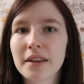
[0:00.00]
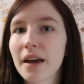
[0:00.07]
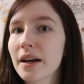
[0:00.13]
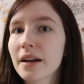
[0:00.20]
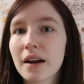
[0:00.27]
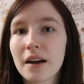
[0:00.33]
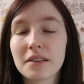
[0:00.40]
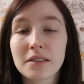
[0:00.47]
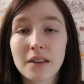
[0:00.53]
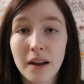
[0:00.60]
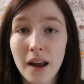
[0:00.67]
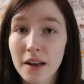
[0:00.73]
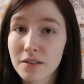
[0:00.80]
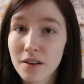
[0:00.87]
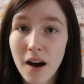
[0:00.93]
Like, a son
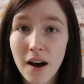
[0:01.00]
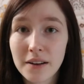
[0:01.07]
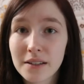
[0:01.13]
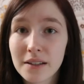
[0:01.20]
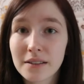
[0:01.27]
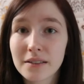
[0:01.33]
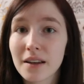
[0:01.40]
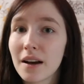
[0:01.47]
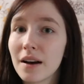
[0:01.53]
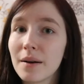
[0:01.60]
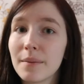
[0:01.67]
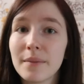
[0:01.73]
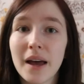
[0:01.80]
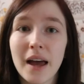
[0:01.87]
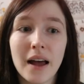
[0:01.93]
has
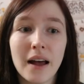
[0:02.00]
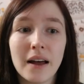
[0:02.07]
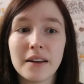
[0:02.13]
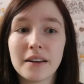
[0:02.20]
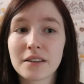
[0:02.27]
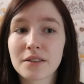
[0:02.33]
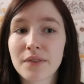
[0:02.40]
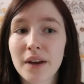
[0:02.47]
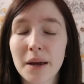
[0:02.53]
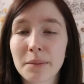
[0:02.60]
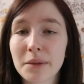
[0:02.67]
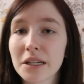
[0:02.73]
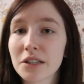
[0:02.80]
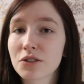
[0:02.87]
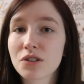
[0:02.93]
autism and his
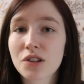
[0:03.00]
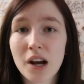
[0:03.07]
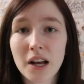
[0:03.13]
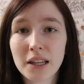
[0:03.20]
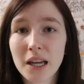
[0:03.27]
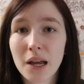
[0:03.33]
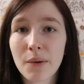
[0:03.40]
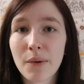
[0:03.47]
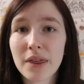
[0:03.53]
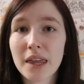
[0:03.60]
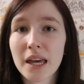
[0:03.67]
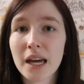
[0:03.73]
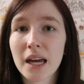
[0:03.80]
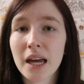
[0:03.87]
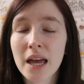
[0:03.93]
family is struggling with
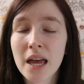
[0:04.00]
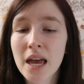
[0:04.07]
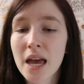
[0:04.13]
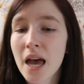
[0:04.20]
it,